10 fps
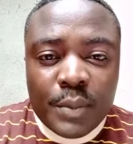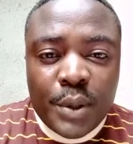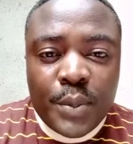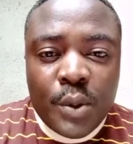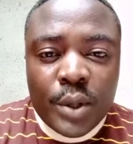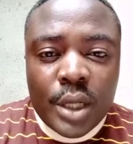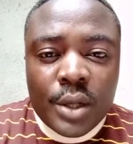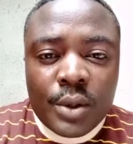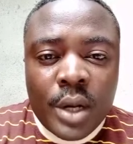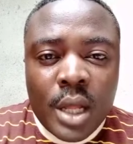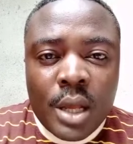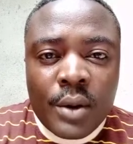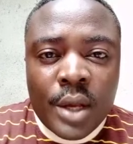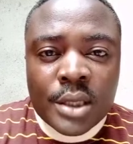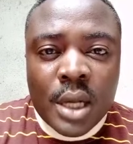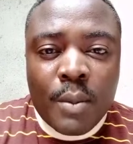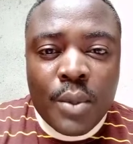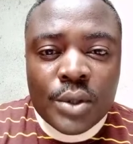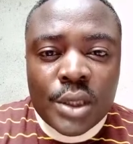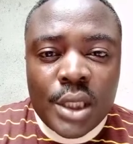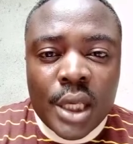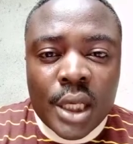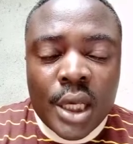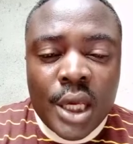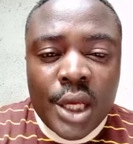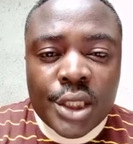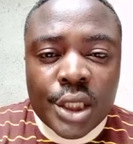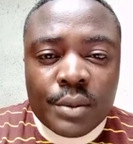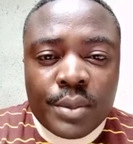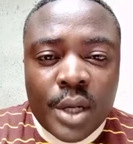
The people within the rural areas are mostly engaged in